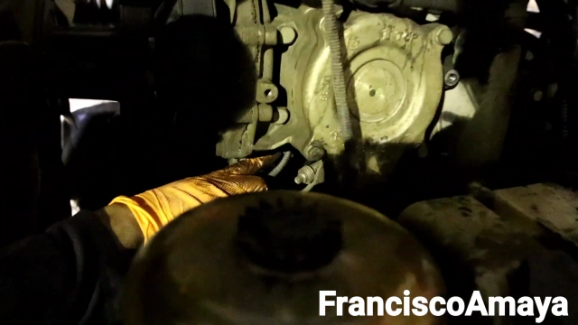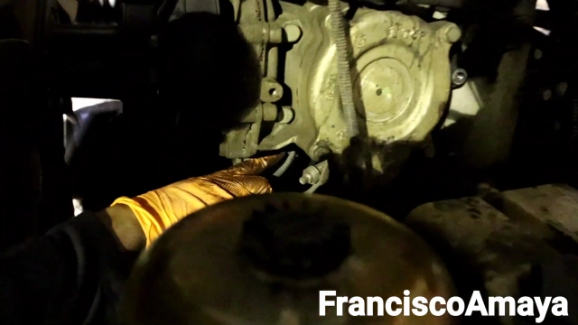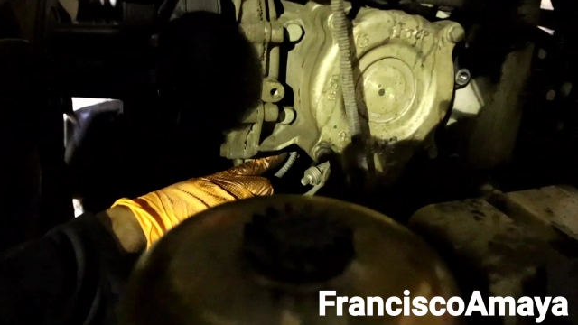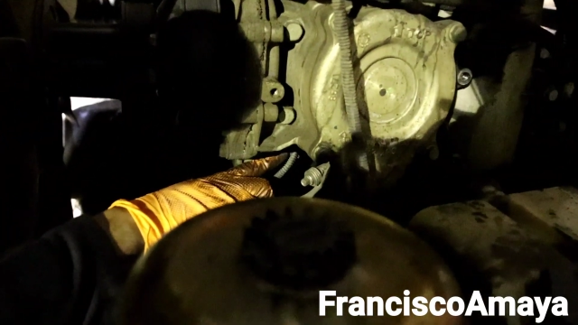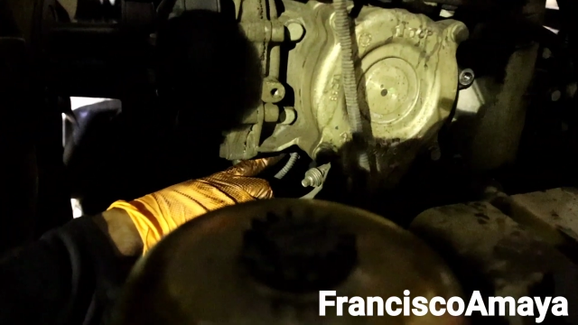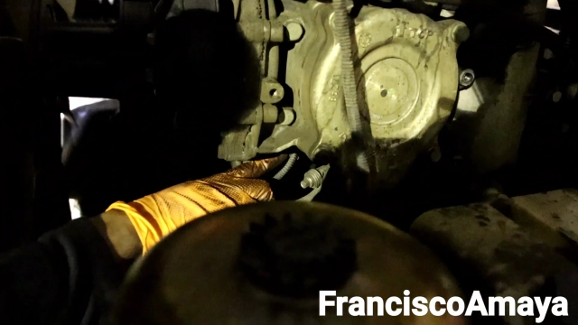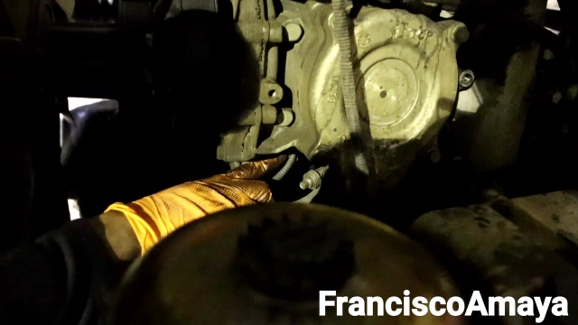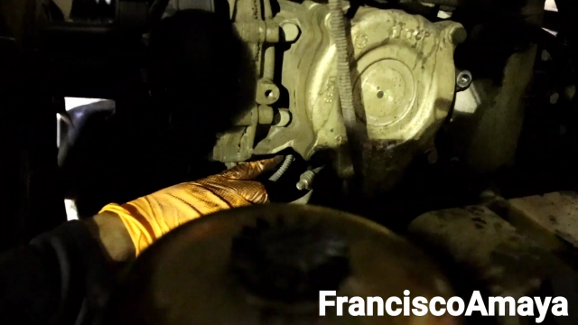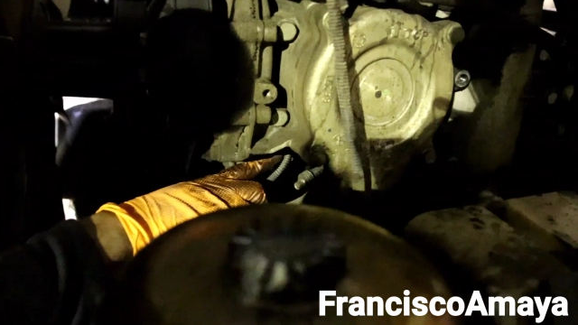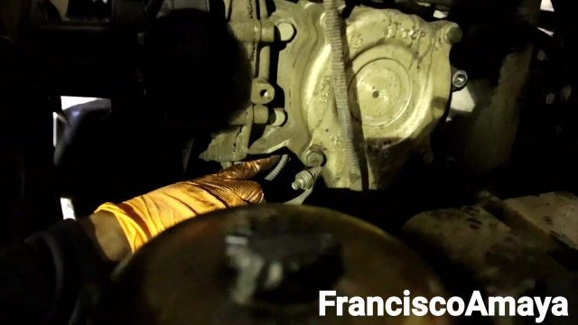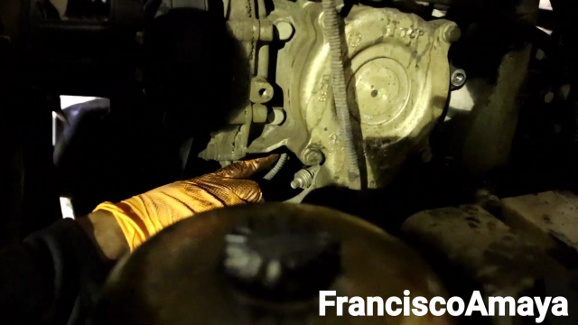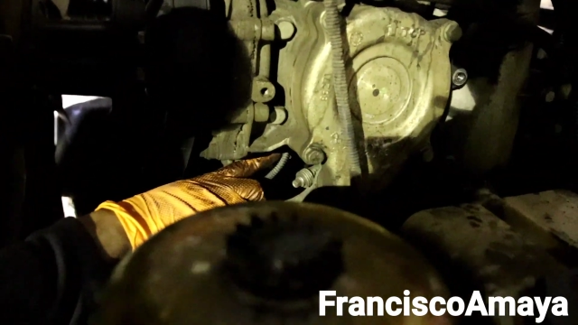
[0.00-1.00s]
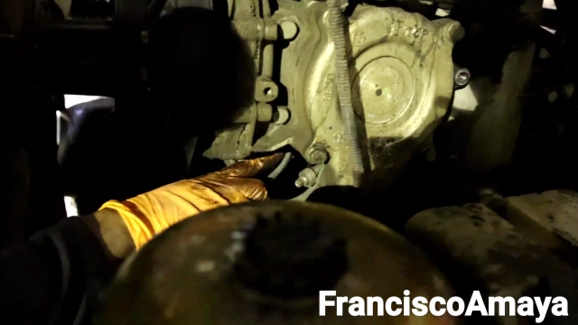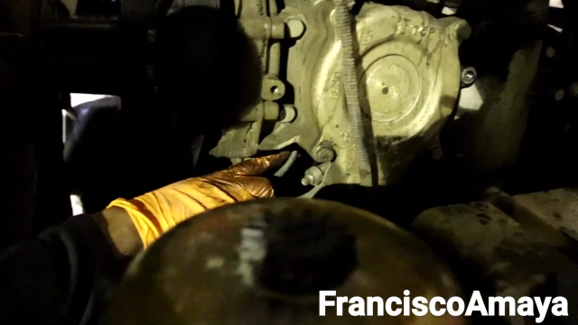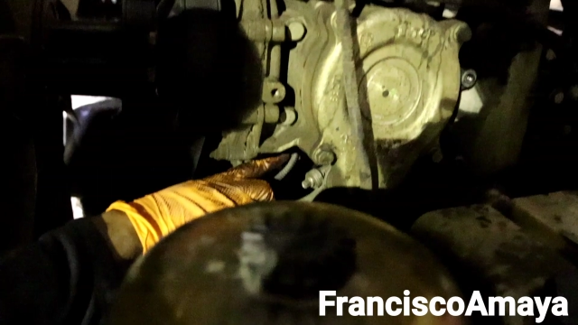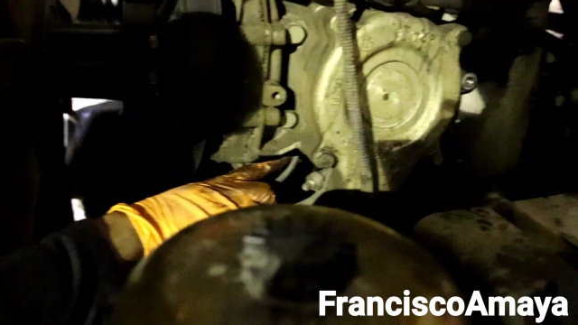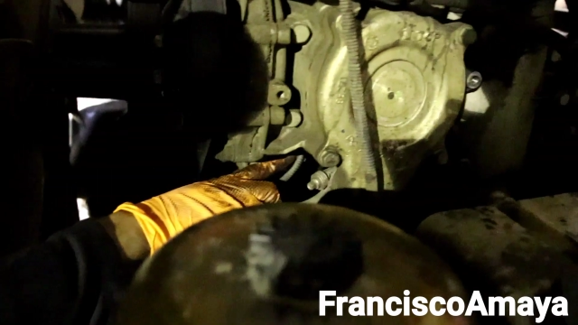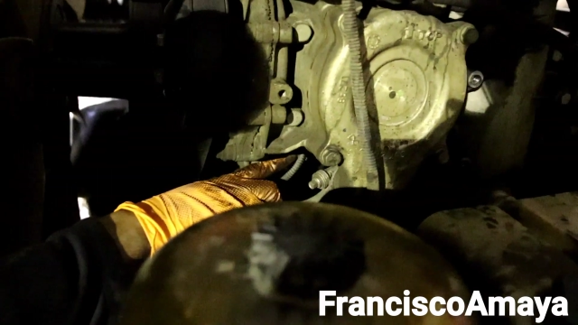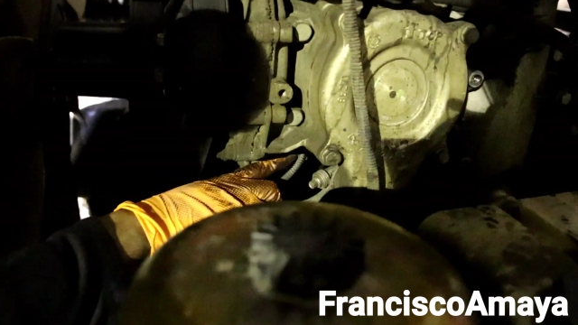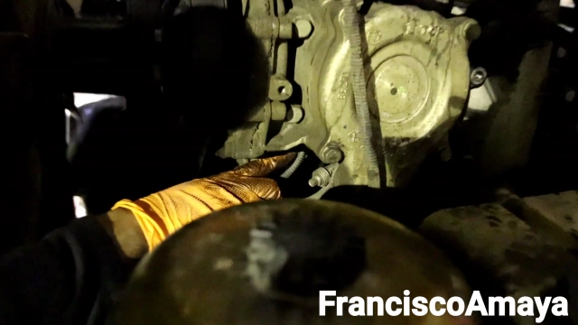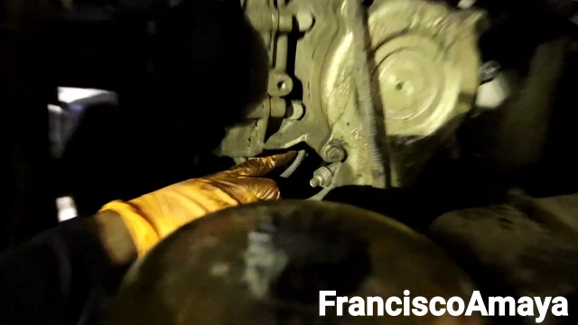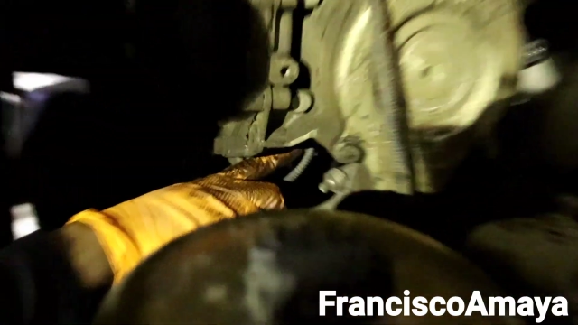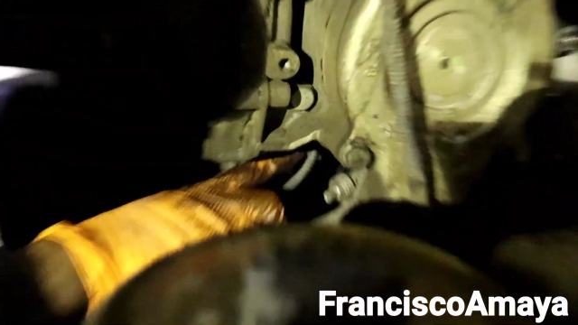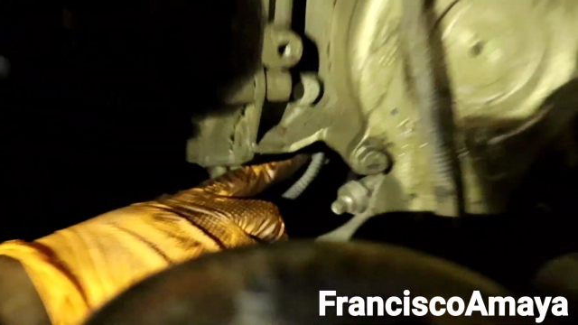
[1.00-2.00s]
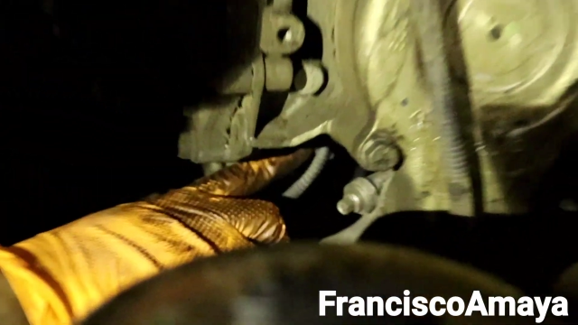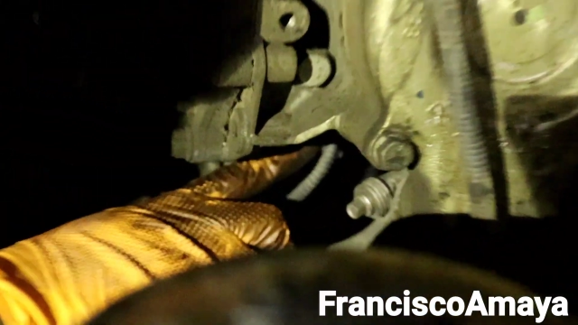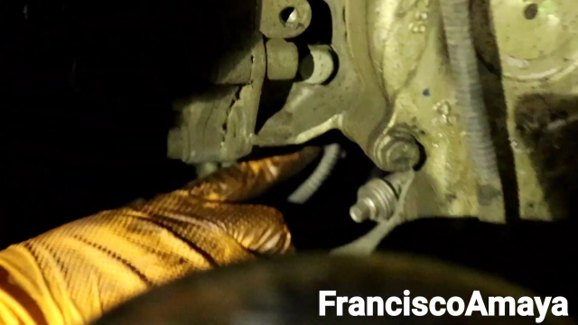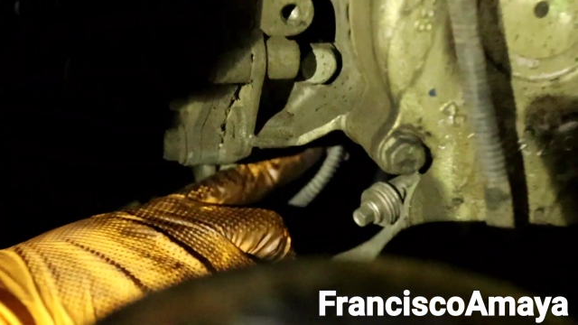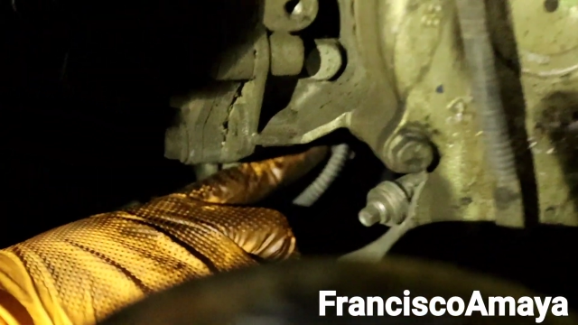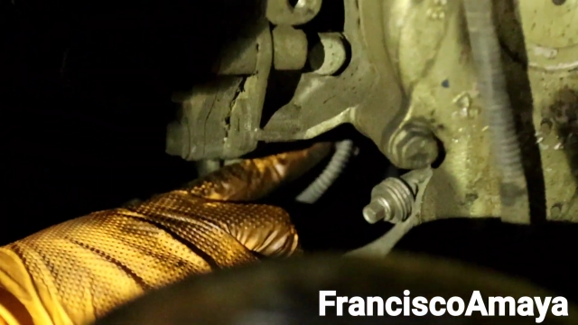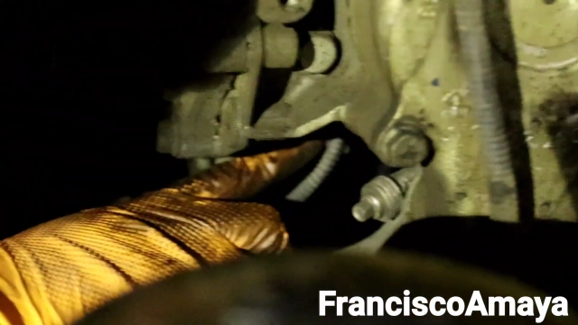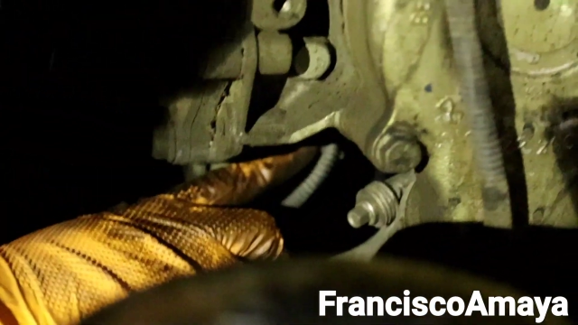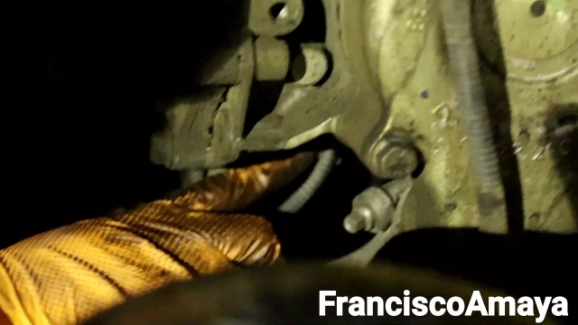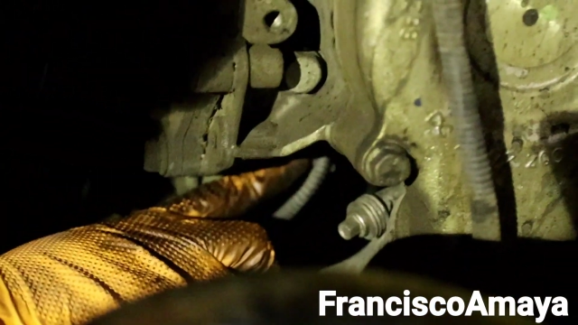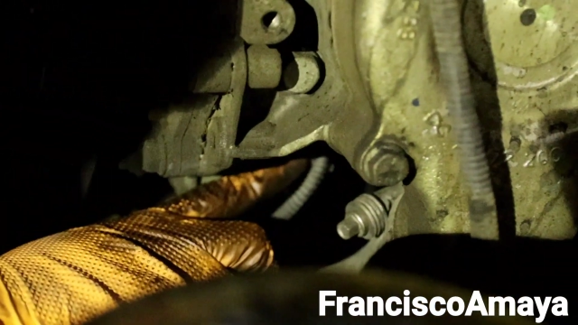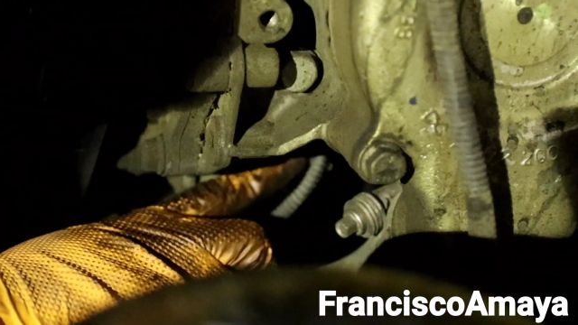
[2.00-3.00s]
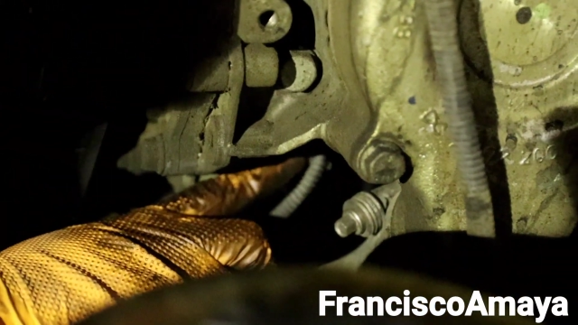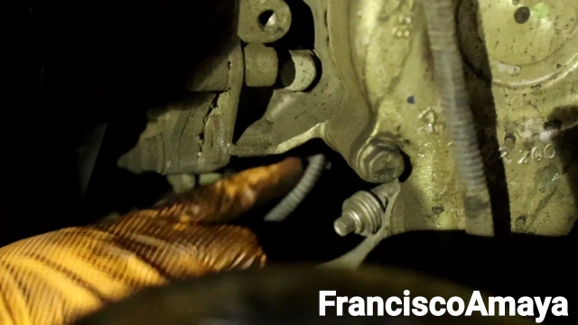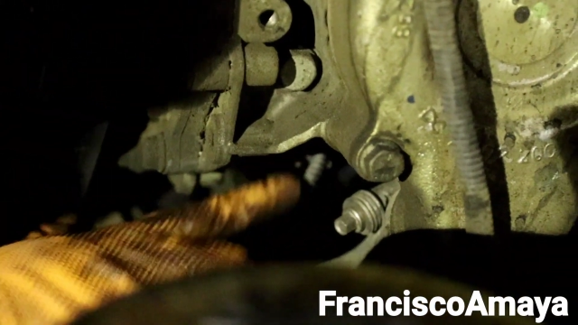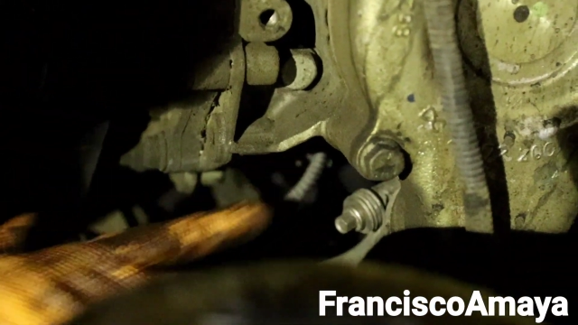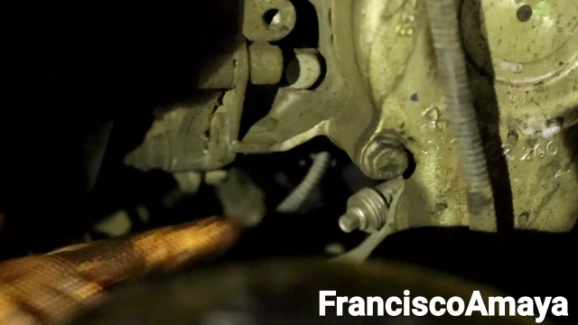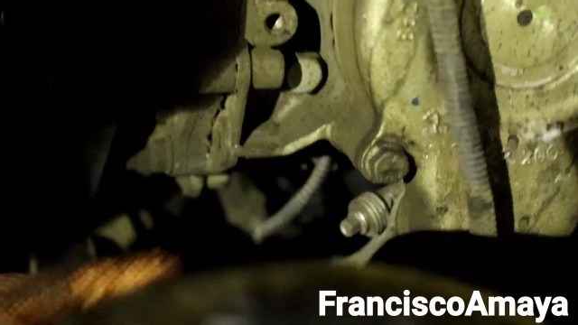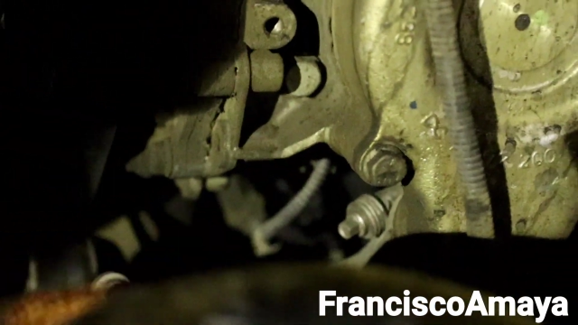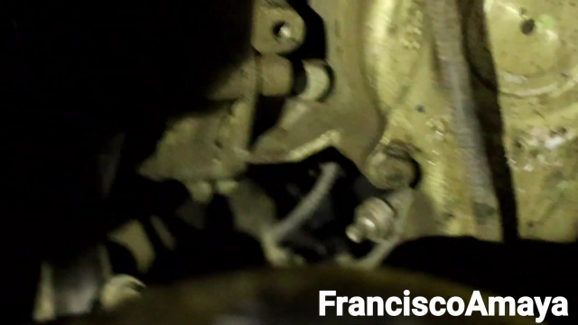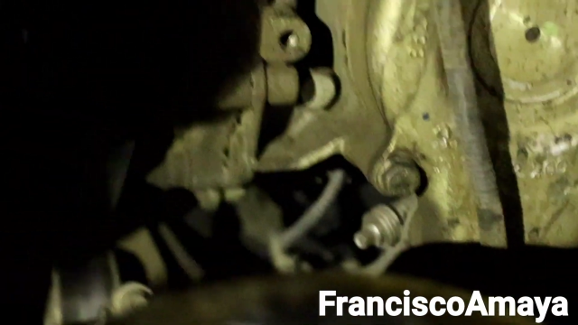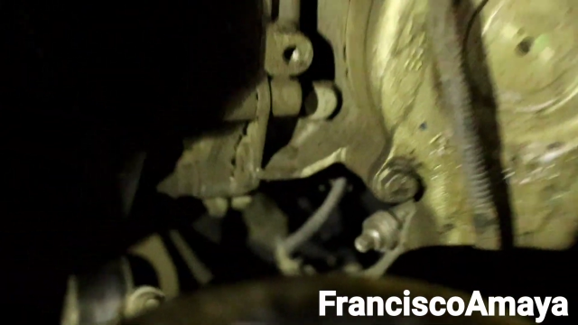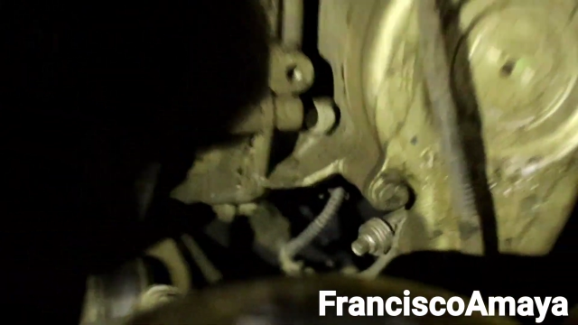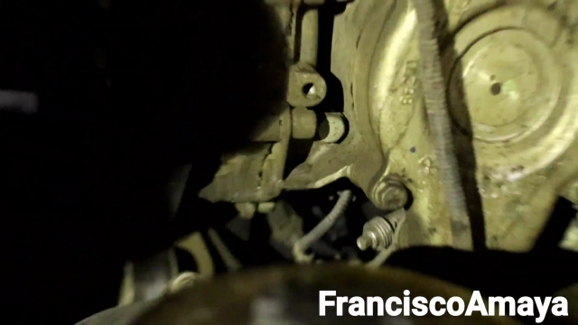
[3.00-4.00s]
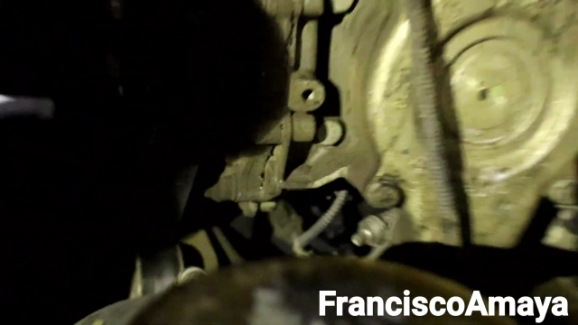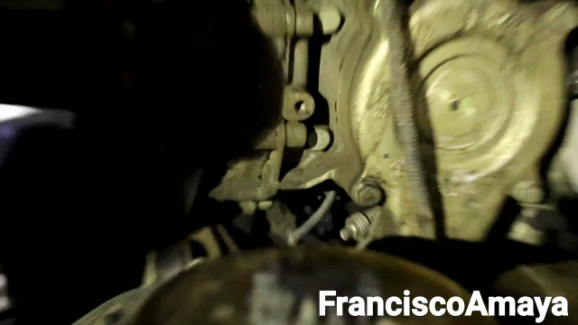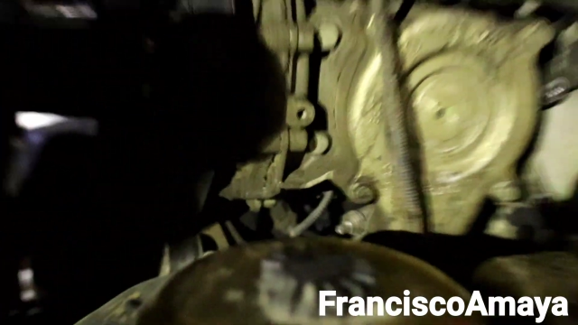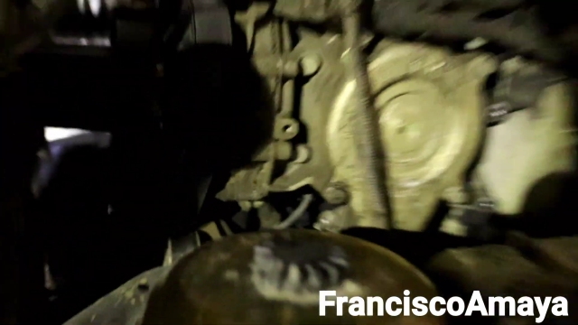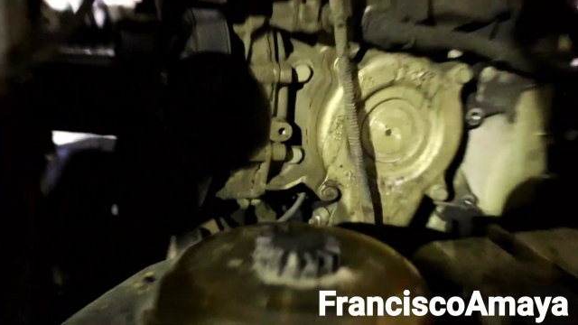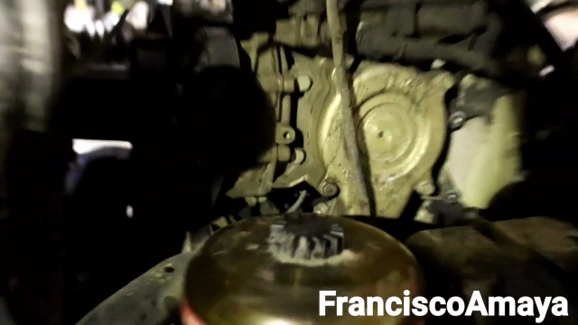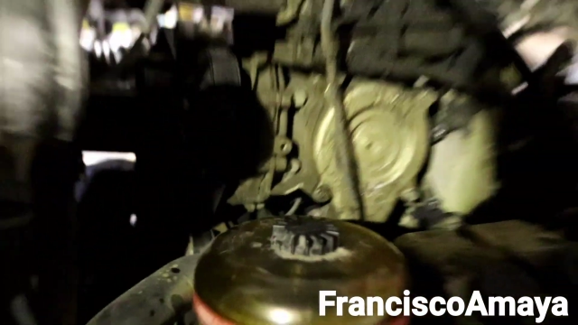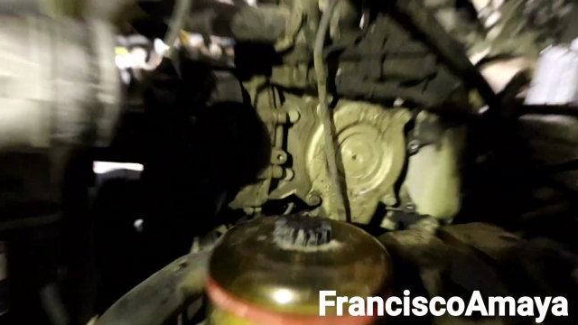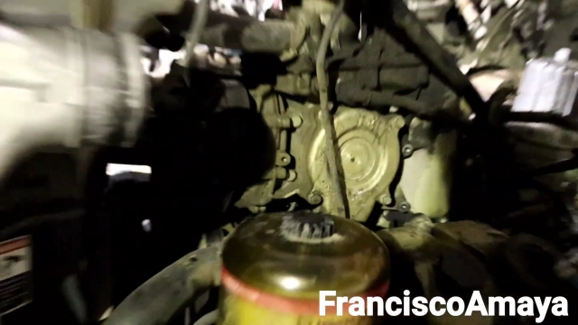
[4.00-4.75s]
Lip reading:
[unreadable: no face in view]